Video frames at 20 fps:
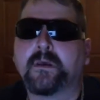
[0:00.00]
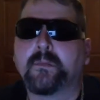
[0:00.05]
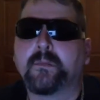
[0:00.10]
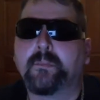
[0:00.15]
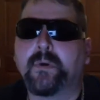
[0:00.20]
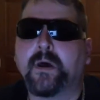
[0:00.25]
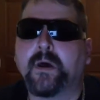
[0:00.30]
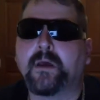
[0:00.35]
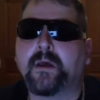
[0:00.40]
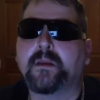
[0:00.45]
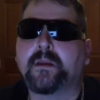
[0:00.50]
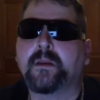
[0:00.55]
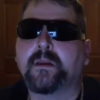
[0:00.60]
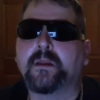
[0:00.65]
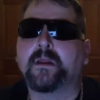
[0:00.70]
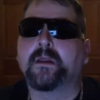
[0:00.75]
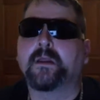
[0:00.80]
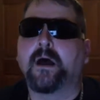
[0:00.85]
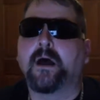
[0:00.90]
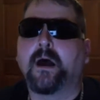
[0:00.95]
But
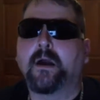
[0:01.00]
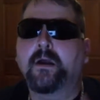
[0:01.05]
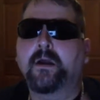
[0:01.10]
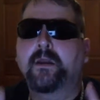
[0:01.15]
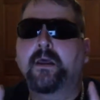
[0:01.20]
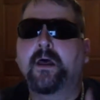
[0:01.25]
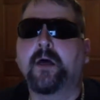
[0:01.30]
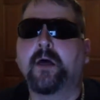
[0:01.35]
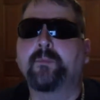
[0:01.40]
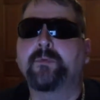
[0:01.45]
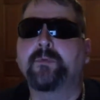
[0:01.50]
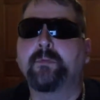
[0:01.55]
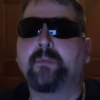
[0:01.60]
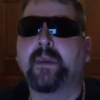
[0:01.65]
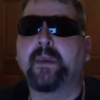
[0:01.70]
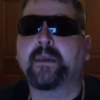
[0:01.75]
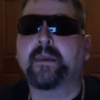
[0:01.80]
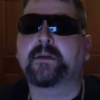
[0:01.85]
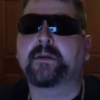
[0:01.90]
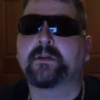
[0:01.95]
I'm going to help you
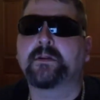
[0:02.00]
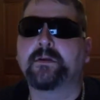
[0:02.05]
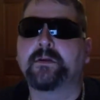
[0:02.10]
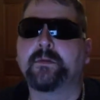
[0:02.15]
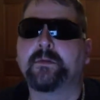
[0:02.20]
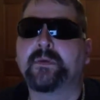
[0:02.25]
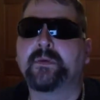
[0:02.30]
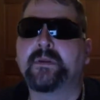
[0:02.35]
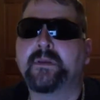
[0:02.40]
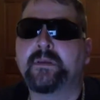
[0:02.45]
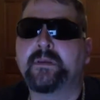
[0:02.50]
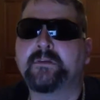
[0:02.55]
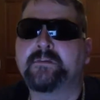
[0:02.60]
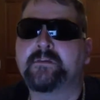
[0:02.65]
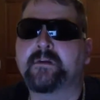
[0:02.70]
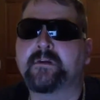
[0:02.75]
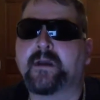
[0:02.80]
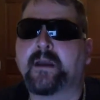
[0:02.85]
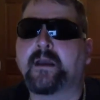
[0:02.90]
make it a little bit easier.